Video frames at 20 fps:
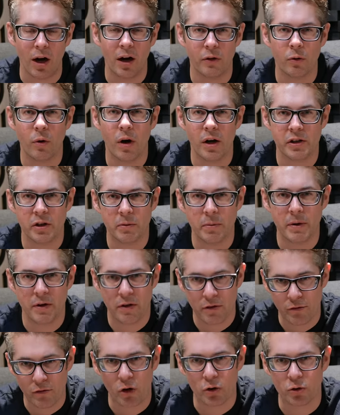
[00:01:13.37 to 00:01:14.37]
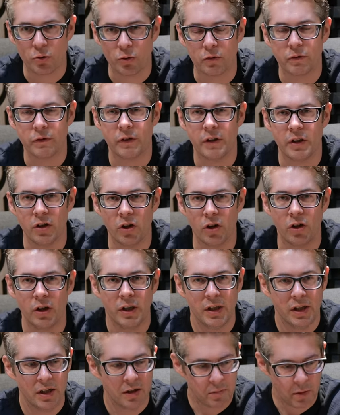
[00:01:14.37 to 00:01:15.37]
Otherwise, I'd been throttled for not
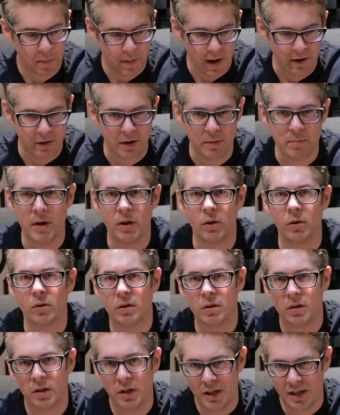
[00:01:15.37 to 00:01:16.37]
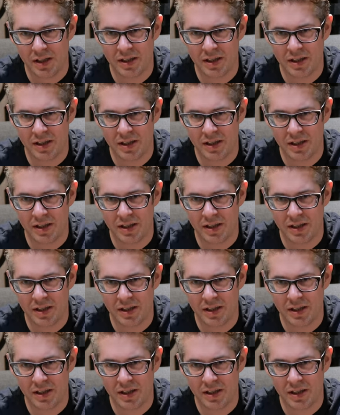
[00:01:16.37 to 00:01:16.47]
preparing milk,